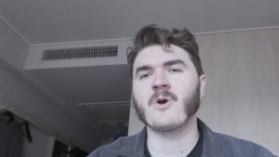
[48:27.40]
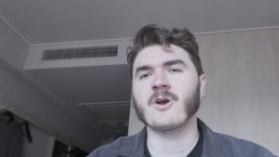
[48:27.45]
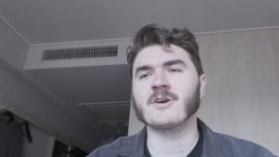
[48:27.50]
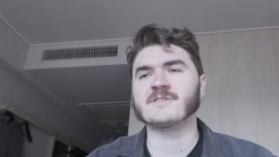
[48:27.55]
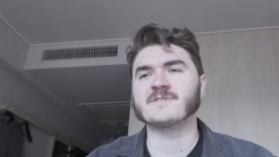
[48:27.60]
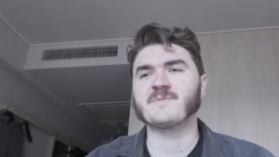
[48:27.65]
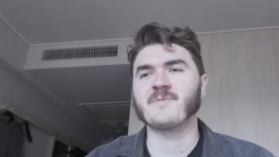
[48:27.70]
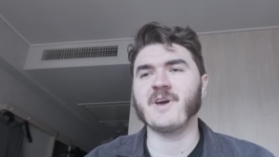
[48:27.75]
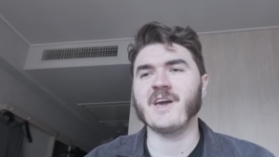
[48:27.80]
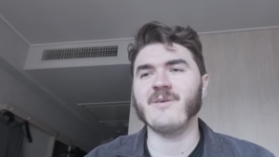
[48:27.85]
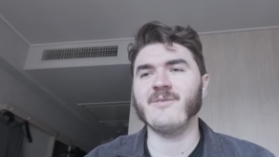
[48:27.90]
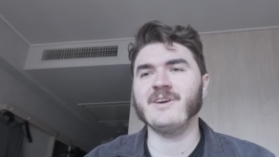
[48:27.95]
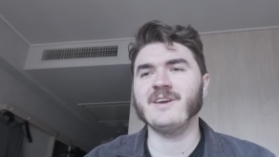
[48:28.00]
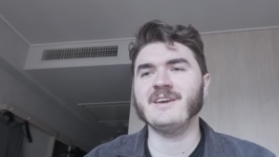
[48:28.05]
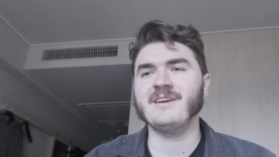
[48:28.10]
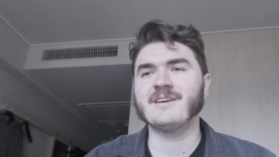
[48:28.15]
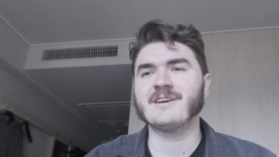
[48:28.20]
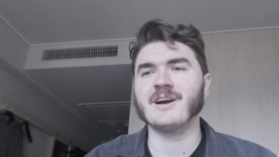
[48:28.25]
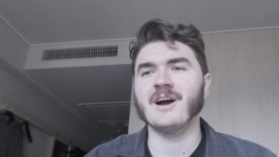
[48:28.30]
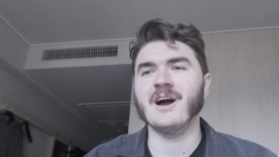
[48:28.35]
worst,
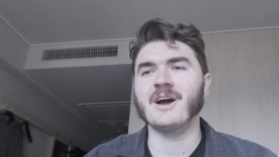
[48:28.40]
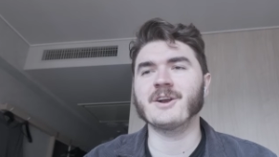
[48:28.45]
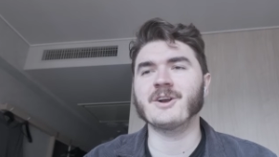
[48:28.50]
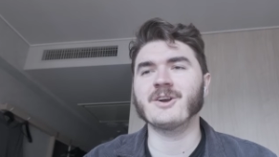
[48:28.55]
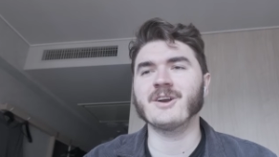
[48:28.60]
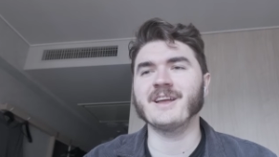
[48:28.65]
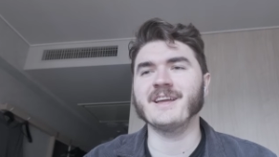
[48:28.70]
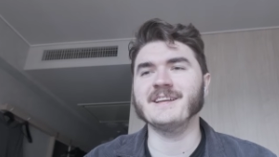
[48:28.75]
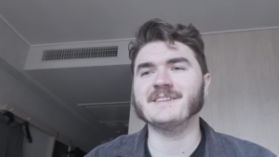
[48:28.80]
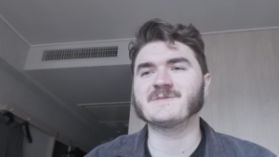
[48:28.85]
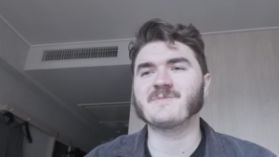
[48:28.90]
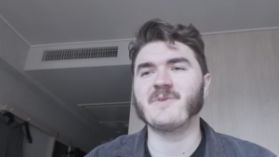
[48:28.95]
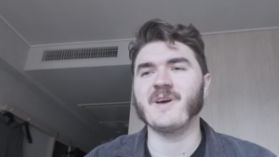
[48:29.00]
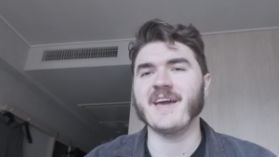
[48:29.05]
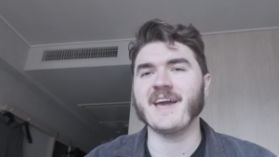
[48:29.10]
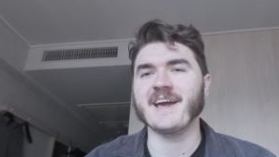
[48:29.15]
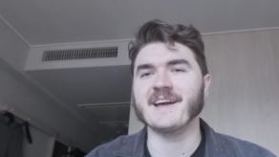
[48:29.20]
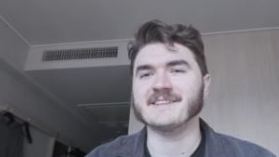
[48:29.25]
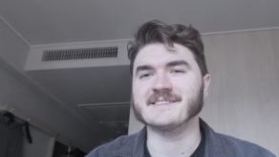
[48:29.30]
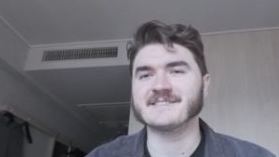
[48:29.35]
baby. Connor you don't have to name
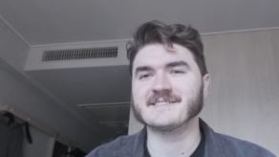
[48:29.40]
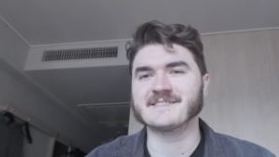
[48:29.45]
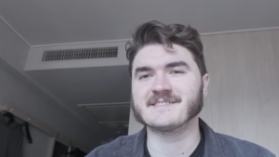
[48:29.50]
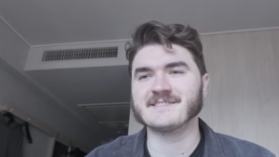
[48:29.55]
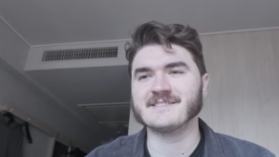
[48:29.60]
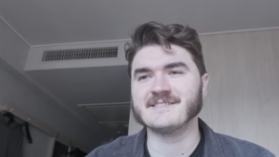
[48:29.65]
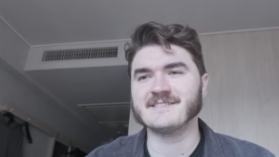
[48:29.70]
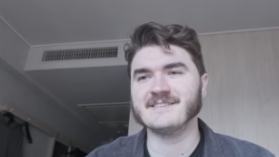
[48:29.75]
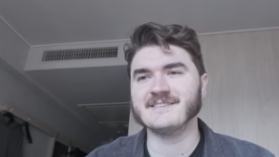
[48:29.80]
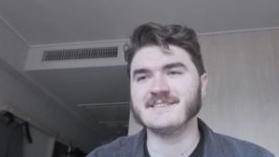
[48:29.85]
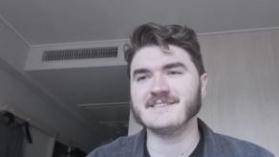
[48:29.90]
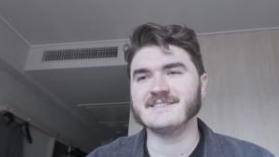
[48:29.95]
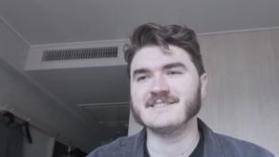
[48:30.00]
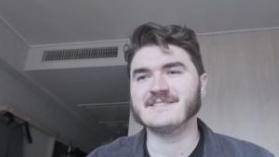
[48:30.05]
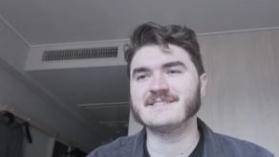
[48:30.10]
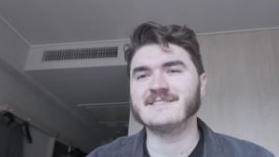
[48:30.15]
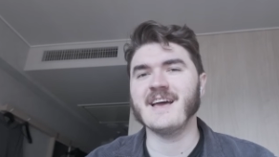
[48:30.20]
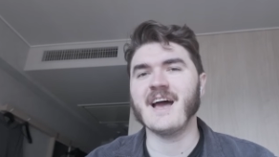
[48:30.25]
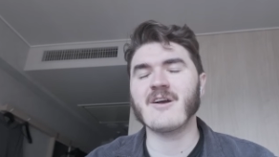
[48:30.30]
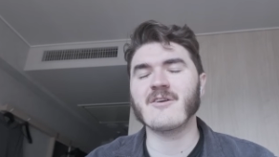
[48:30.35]
pants.
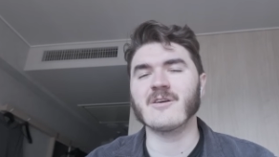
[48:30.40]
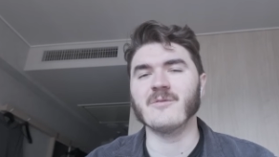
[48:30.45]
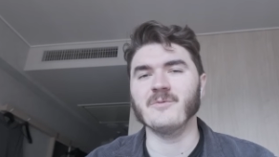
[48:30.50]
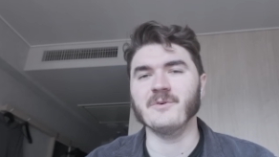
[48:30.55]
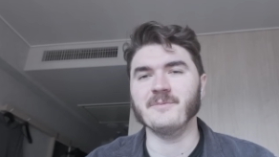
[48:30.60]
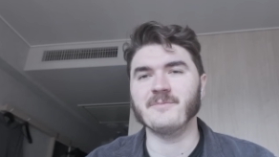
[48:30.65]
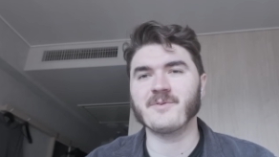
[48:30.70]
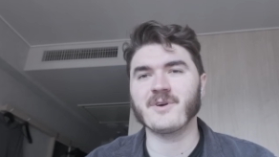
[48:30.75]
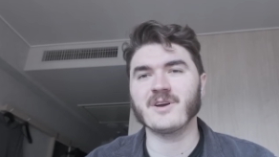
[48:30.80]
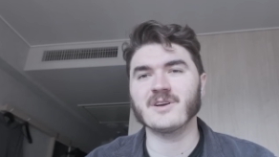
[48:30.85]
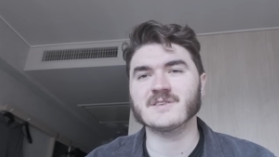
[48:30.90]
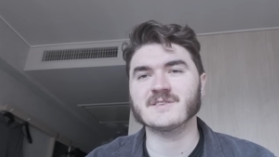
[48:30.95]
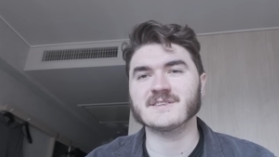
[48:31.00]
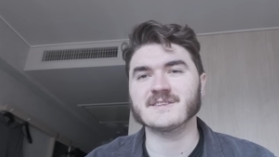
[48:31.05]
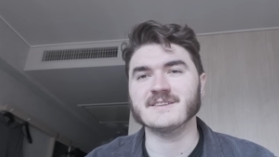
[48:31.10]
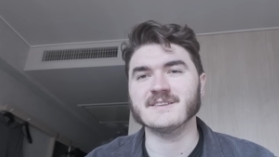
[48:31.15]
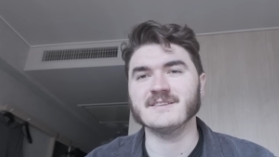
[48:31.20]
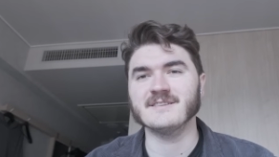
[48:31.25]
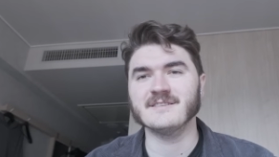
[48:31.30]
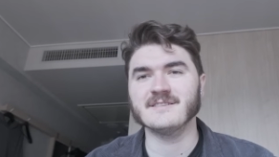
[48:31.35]
anyone. Terrible
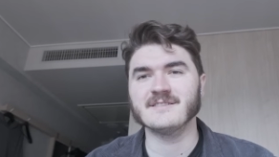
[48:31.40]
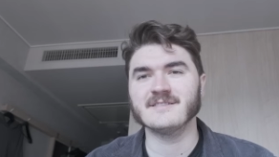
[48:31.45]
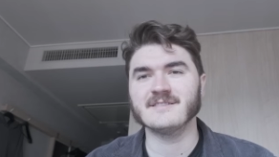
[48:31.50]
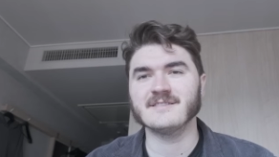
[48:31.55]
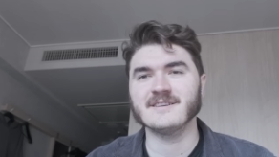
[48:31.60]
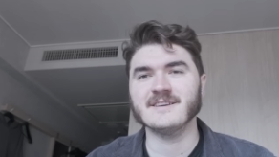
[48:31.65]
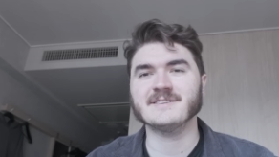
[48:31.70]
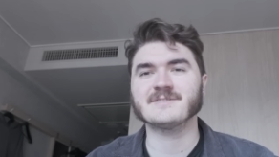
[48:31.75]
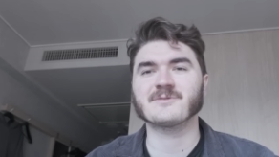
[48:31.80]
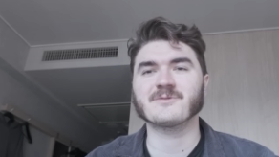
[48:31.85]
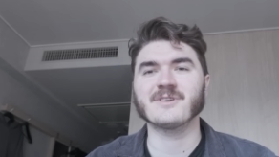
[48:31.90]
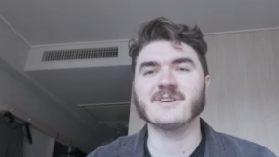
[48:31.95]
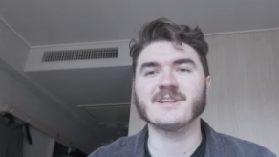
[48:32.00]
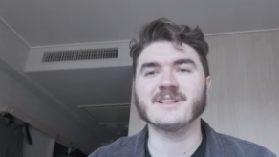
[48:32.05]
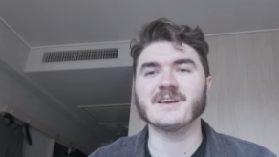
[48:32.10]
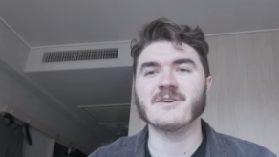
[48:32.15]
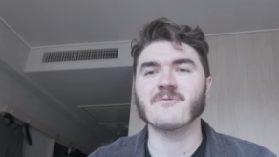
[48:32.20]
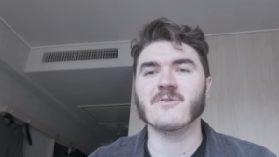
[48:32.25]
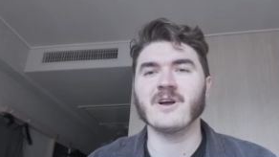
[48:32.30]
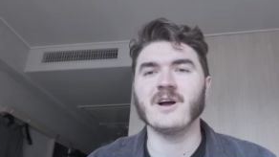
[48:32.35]
person. He's
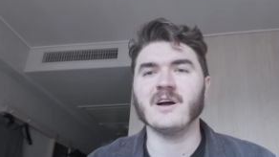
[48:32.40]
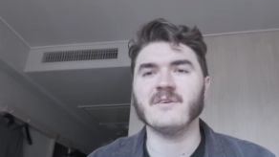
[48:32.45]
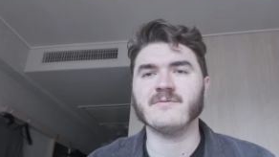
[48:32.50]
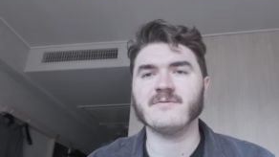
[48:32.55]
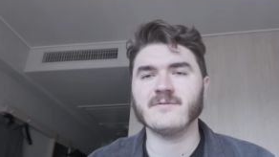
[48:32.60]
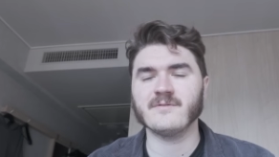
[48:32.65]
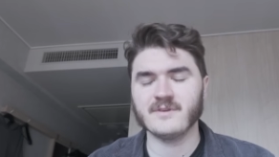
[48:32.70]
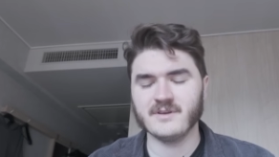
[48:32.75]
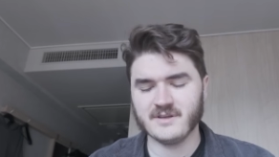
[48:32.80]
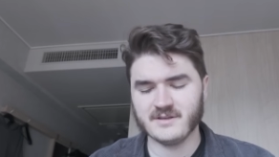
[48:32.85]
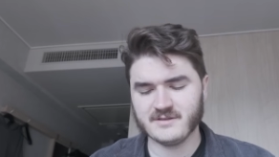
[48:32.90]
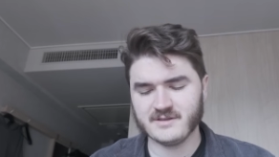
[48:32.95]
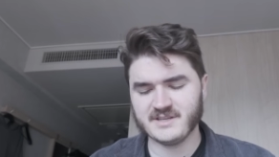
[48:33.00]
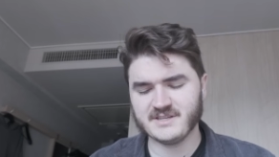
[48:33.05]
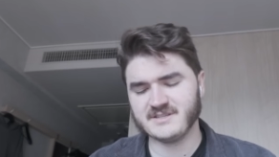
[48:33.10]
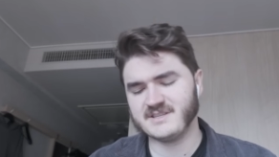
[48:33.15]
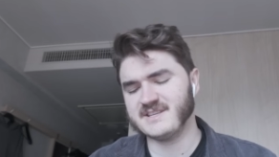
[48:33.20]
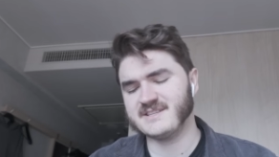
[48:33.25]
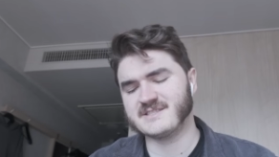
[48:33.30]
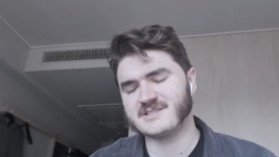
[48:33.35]
really rough.
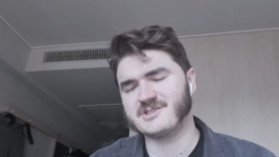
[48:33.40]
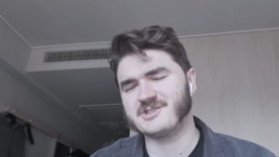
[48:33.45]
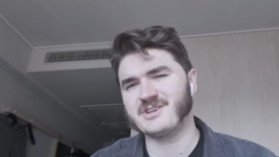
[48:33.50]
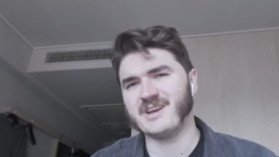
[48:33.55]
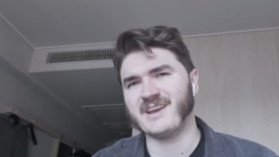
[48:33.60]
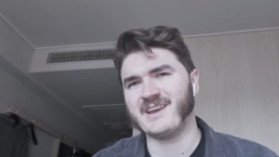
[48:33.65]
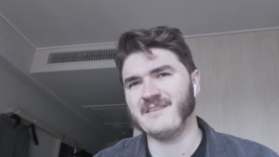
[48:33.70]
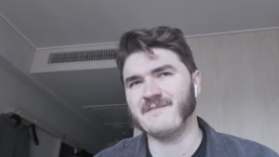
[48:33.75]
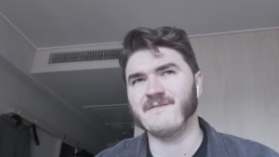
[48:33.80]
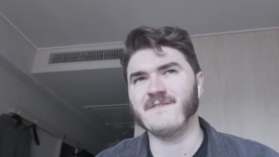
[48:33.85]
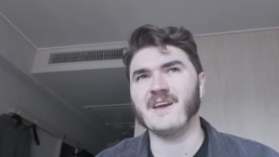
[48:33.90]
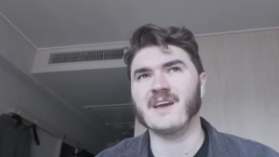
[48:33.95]
He usually eats chicken